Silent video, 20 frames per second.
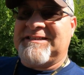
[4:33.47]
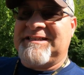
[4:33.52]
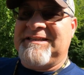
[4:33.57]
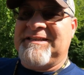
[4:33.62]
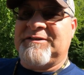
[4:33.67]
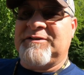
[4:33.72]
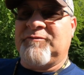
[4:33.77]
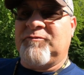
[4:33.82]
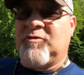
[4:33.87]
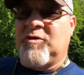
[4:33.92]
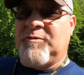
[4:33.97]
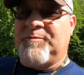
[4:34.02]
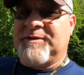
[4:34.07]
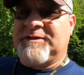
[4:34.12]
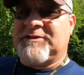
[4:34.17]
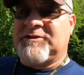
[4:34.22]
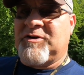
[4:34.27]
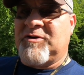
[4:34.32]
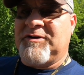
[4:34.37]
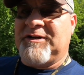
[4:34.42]
that the rope
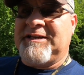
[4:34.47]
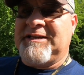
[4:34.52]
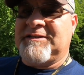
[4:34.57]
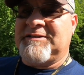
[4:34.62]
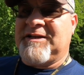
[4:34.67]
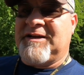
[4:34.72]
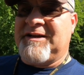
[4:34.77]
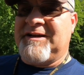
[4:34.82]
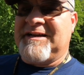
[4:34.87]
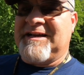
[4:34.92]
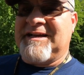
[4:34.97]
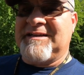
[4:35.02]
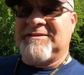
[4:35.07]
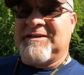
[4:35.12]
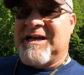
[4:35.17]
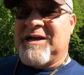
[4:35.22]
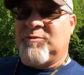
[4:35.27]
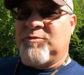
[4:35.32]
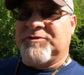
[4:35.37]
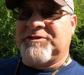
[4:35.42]
is starting to get tight,
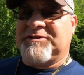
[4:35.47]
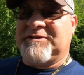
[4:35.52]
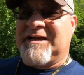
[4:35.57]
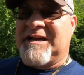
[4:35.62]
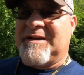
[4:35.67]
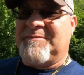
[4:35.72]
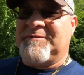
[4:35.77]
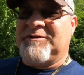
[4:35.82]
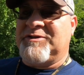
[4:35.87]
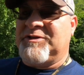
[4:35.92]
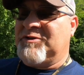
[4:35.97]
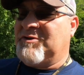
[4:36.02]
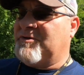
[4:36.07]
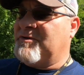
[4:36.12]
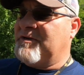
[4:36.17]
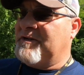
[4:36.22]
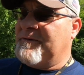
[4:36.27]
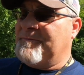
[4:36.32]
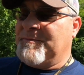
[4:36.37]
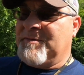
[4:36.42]
I will stop
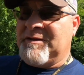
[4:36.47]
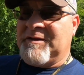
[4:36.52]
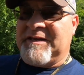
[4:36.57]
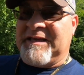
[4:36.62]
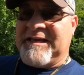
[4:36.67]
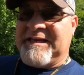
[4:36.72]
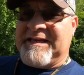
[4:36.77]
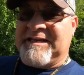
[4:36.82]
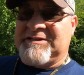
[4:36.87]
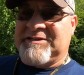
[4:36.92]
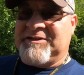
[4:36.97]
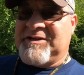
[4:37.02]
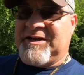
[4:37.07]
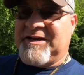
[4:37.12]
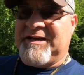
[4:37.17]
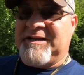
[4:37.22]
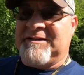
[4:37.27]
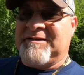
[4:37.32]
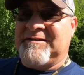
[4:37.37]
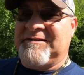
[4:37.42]
until it gets
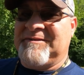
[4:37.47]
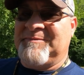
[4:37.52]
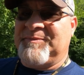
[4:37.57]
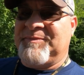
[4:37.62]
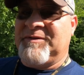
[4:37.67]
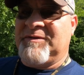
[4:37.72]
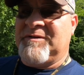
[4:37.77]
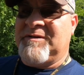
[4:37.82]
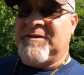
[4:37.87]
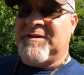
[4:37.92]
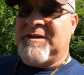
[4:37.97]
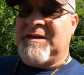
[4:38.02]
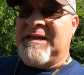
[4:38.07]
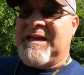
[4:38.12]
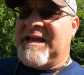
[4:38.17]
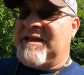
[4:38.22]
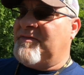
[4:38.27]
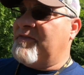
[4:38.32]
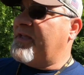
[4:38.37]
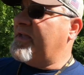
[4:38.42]
tight.
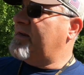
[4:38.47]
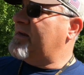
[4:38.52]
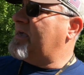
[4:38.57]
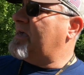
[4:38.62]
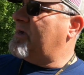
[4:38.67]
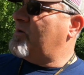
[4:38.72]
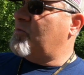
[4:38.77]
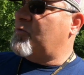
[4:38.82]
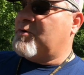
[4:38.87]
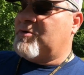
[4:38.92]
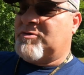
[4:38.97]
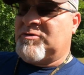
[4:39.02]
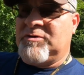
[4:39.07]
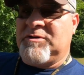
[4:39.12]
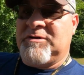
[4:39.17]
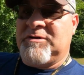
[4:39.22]
And then I will